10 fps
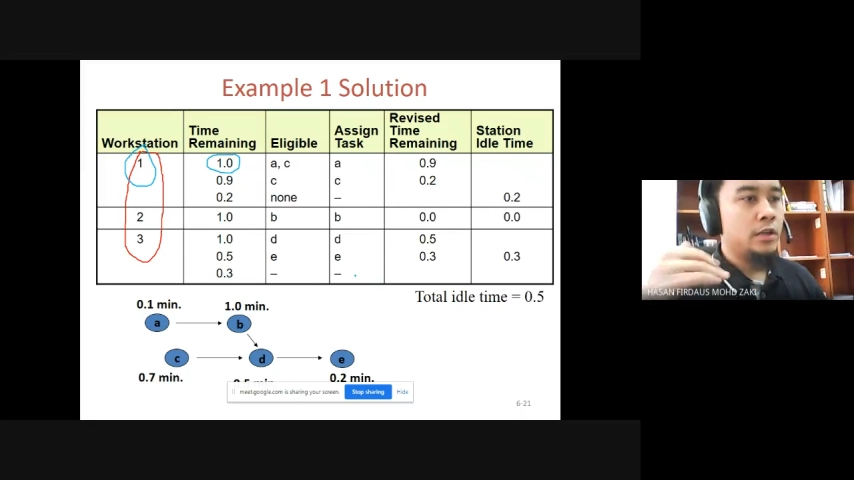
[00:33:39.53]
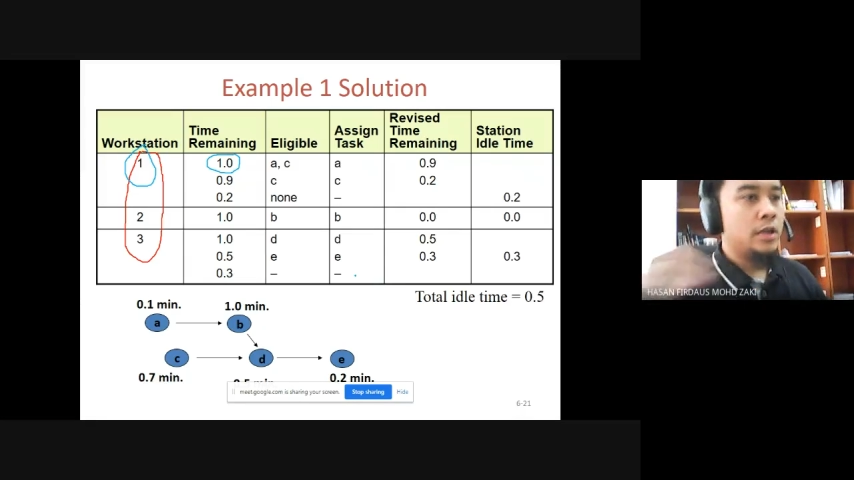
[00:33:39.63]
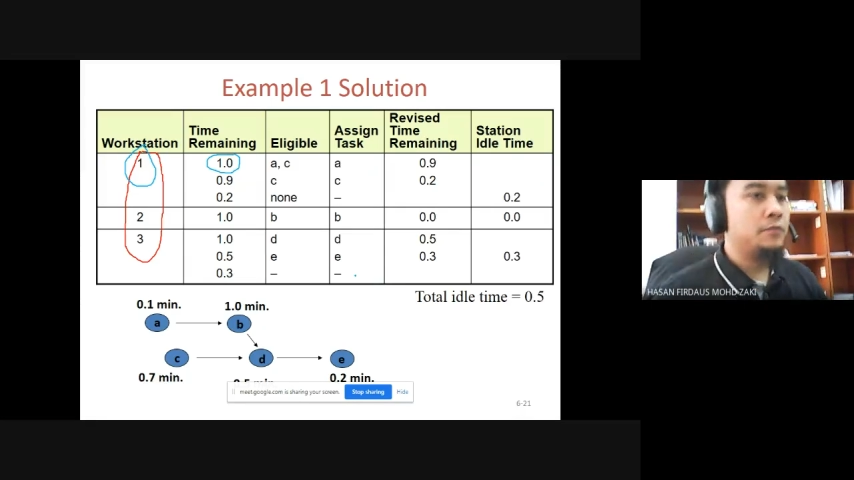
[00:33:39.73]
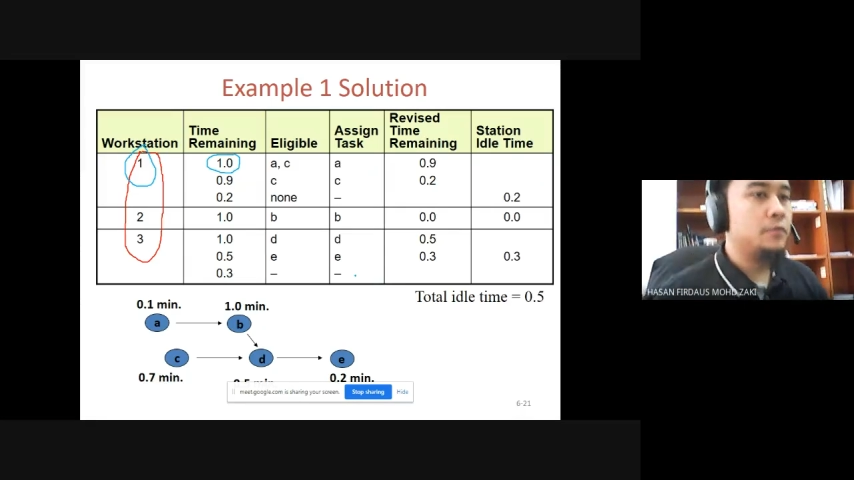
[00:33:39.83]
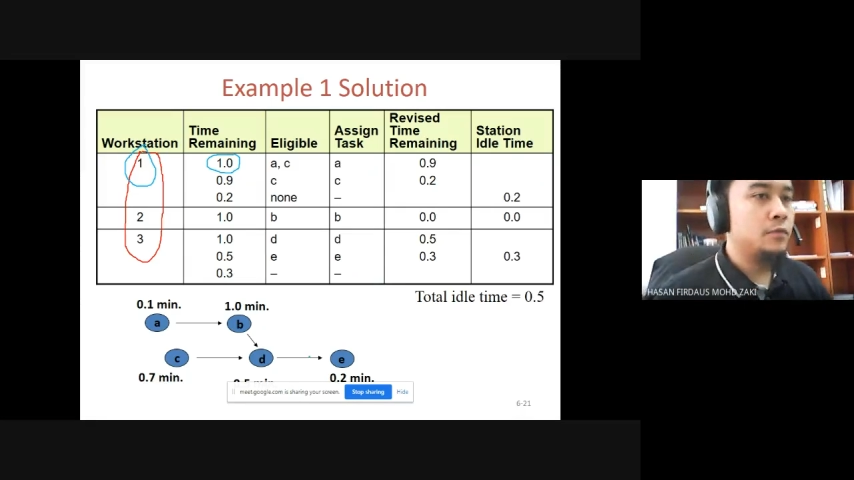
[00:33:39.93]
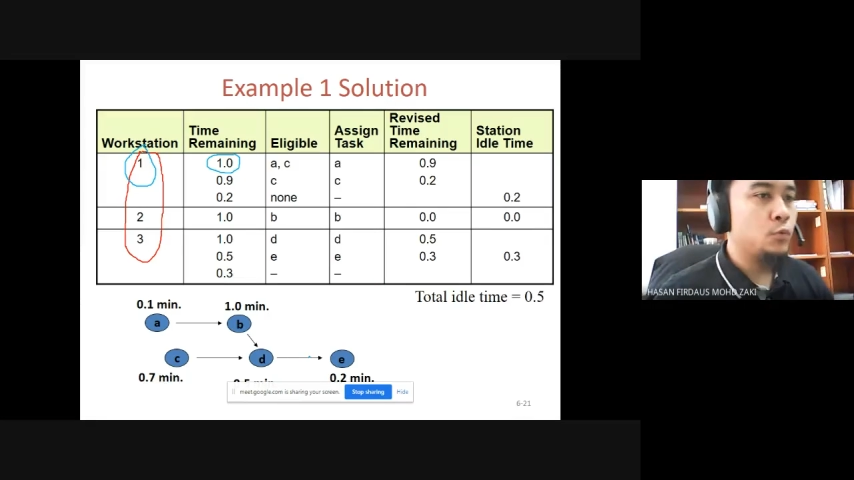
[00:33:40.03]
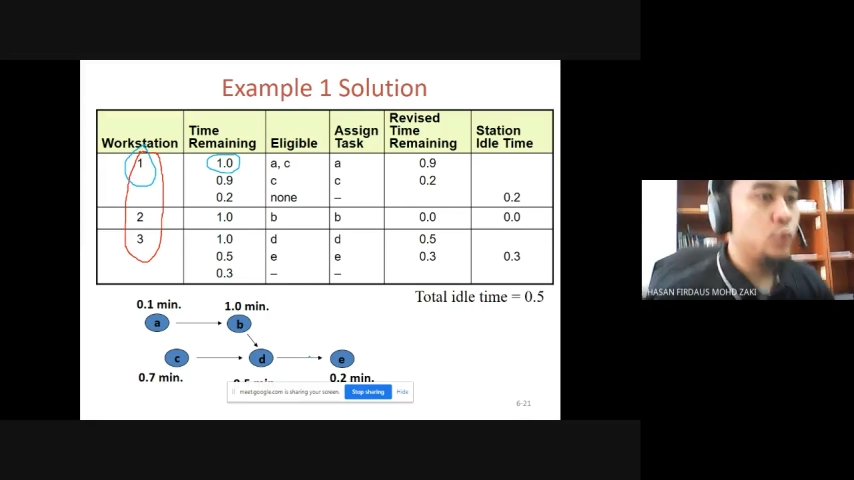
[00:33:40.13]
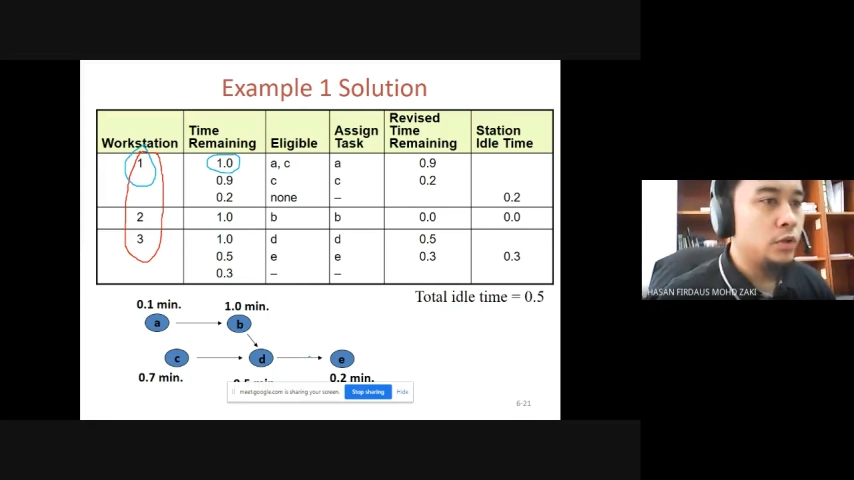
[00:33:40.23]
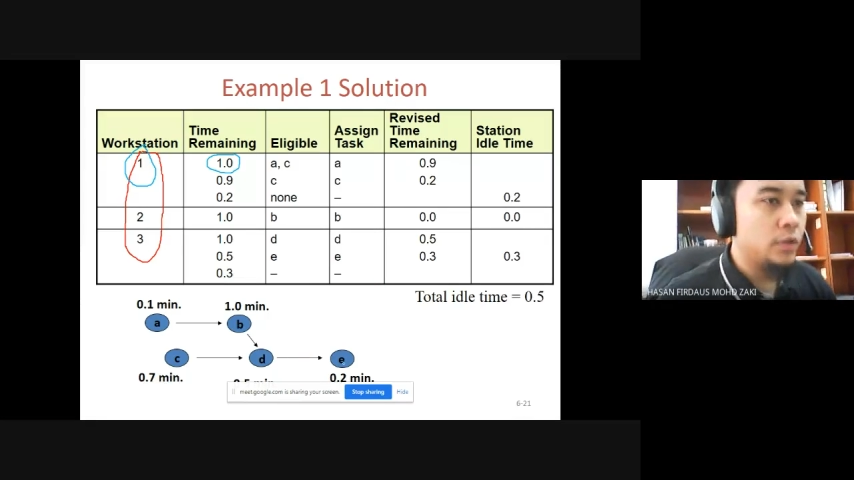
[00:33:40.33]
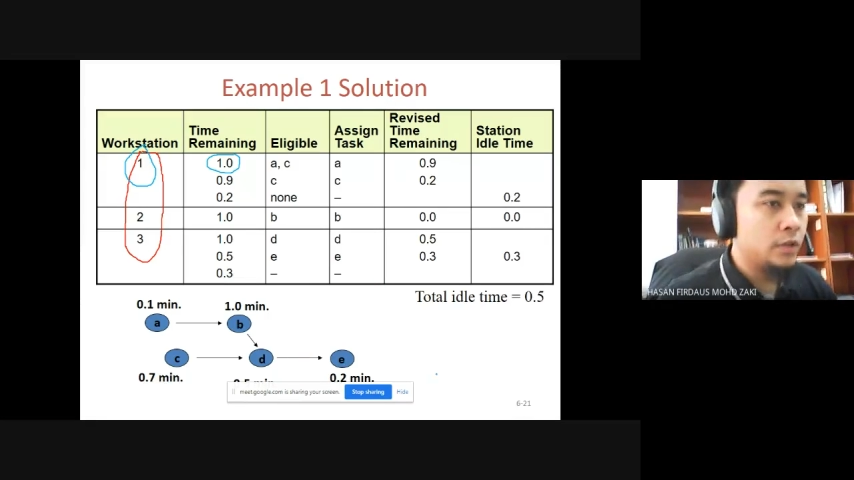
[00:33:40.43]

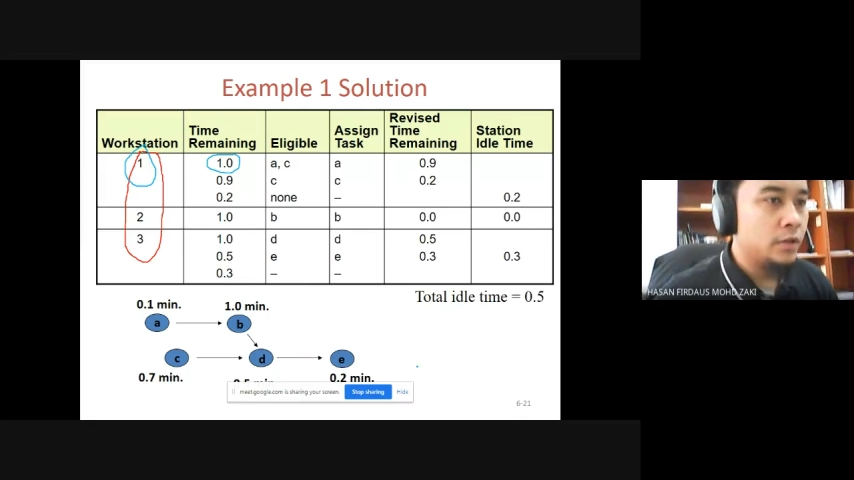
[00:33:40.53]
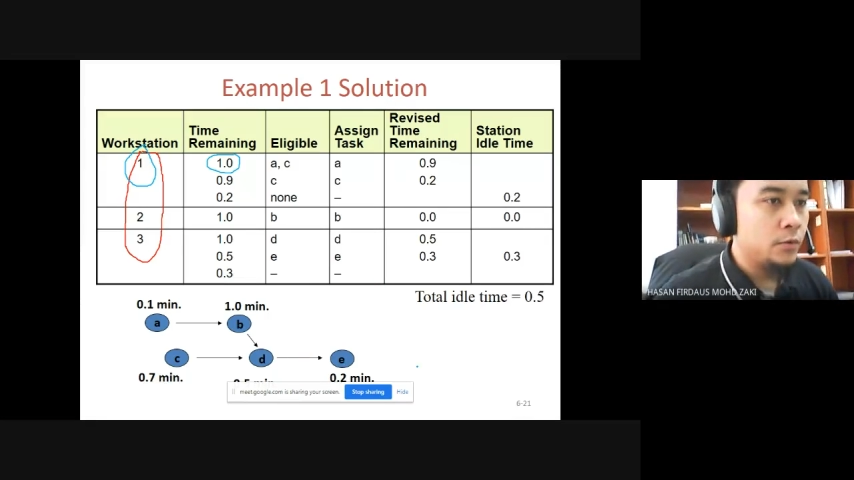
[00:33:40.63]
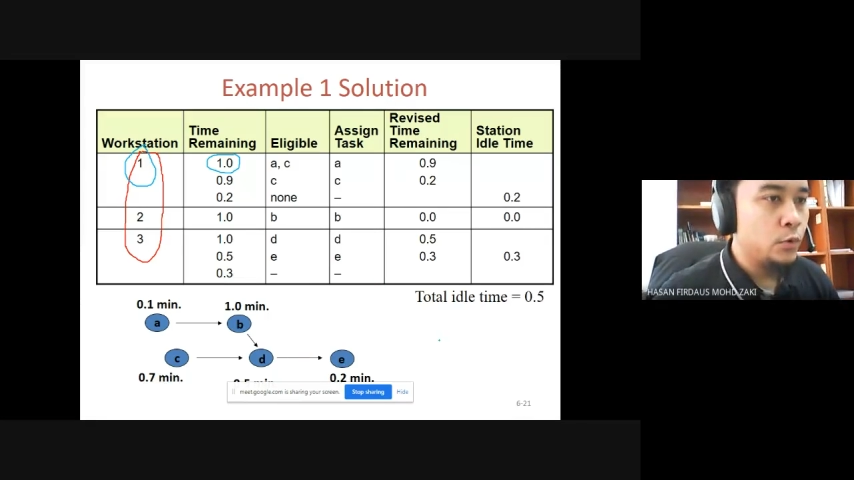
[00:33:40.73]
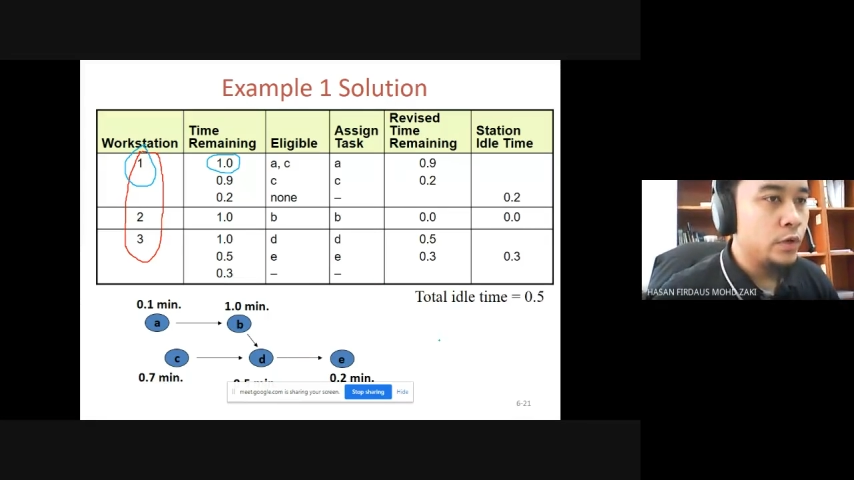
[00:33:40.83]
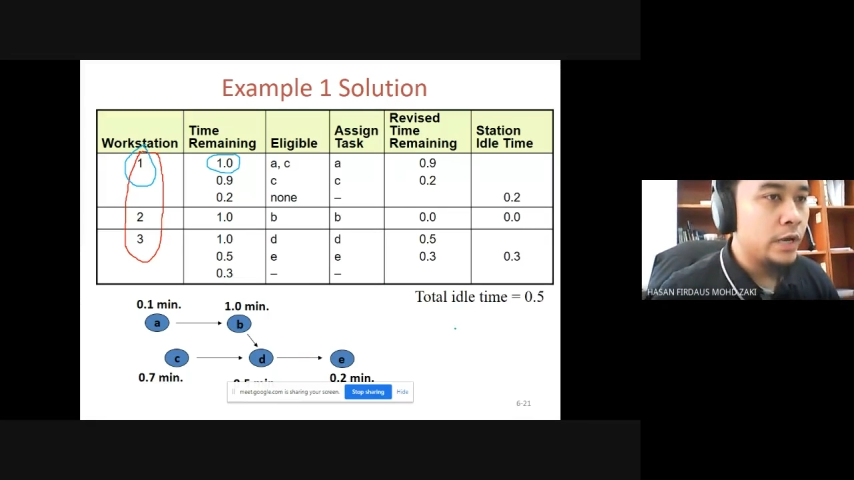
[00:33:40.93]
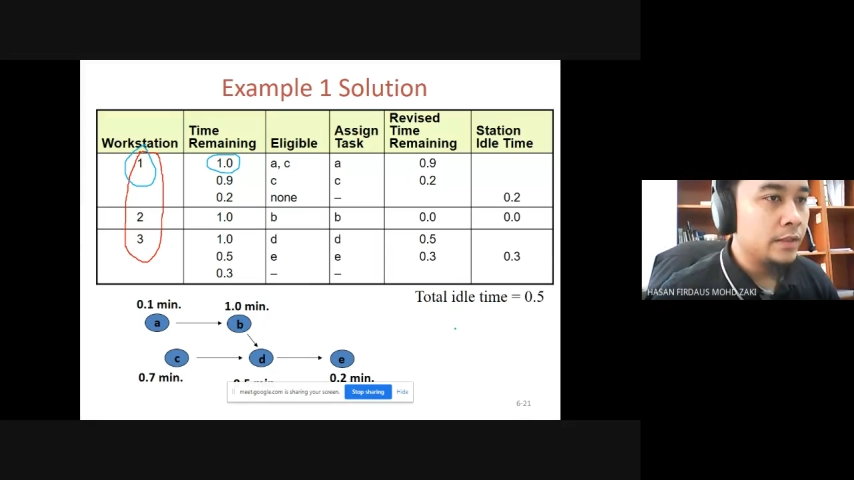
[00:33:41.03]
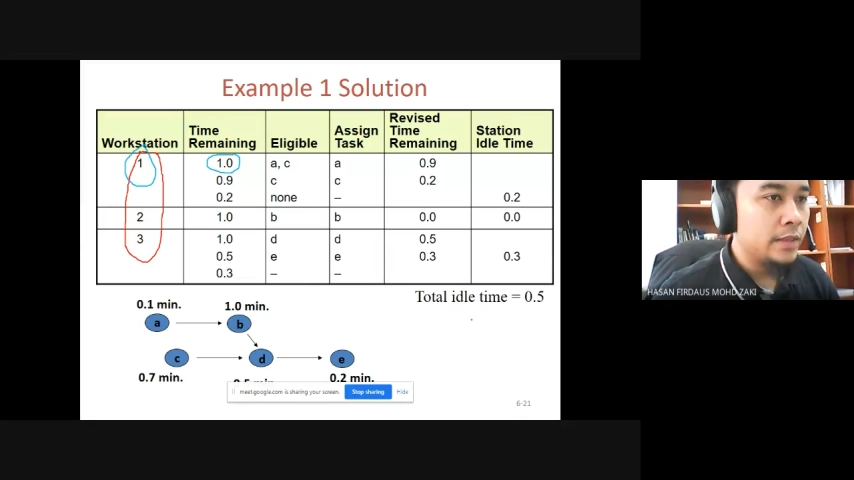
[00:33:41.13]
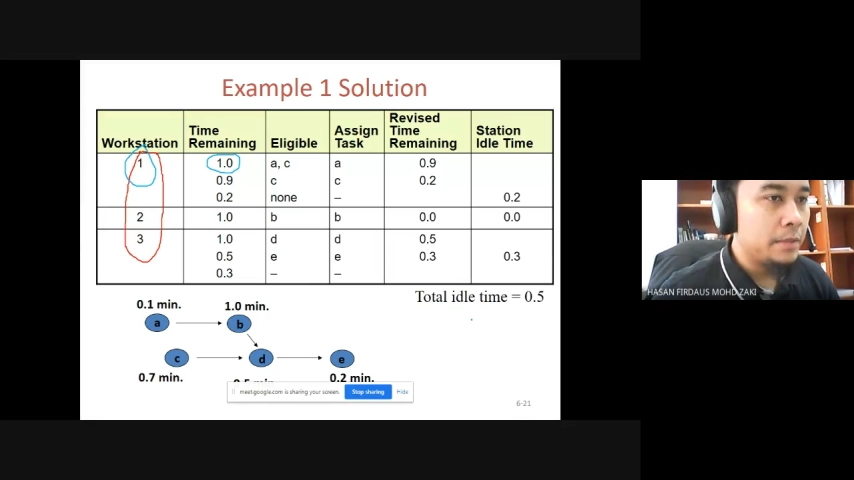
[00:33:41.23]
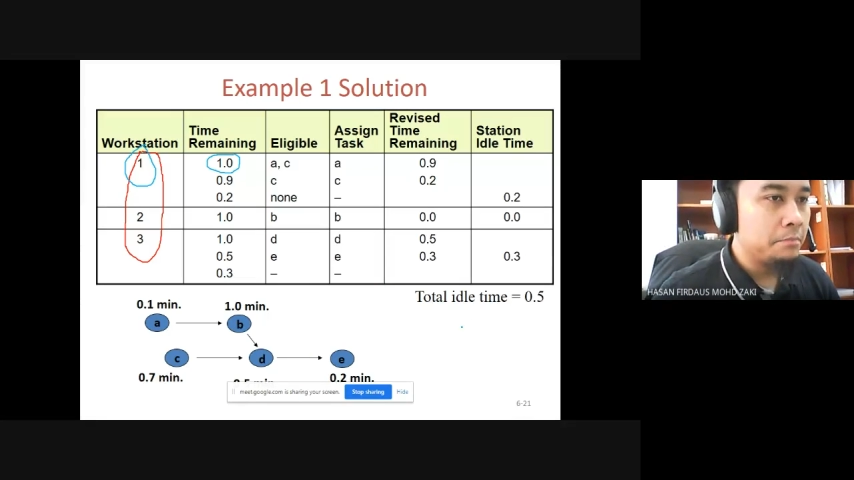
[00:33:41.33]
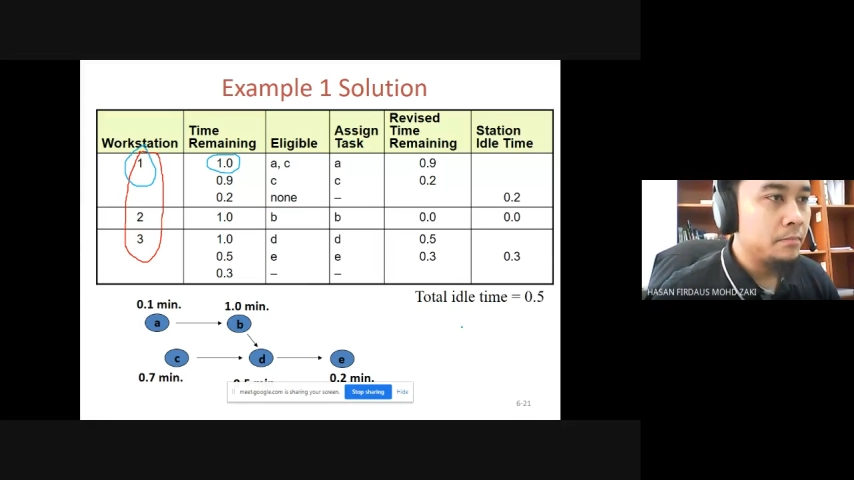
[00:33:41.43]
rank
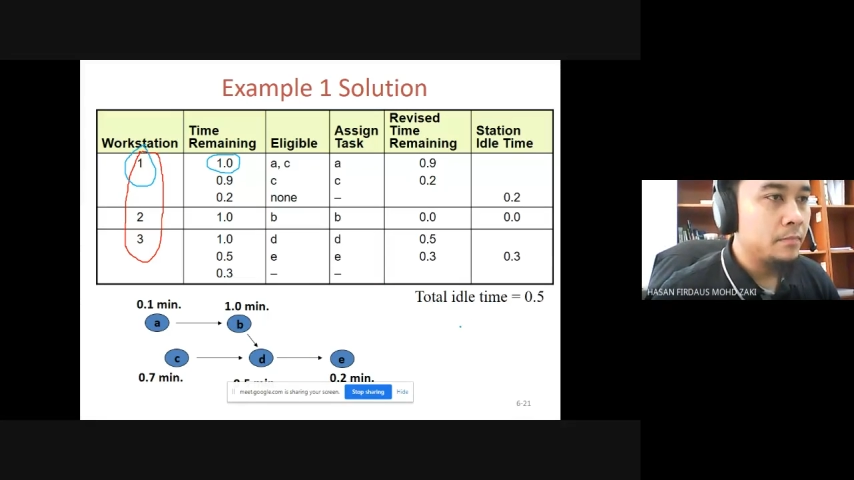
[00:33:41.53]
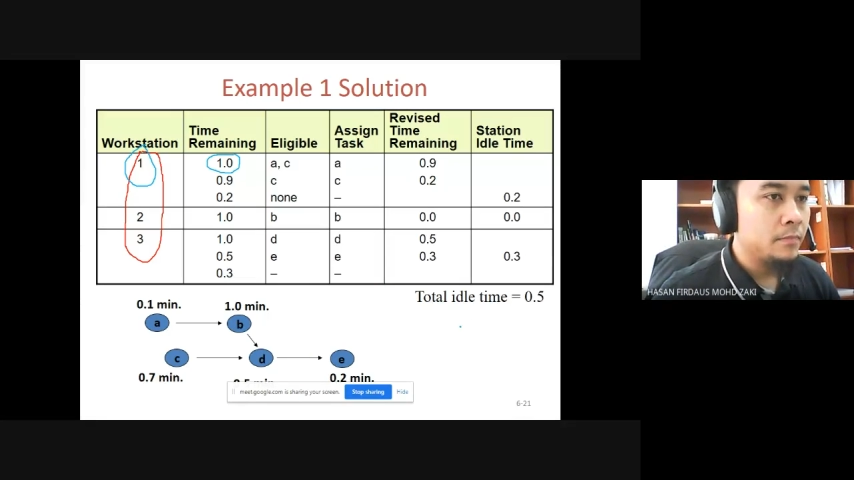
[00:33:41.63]
them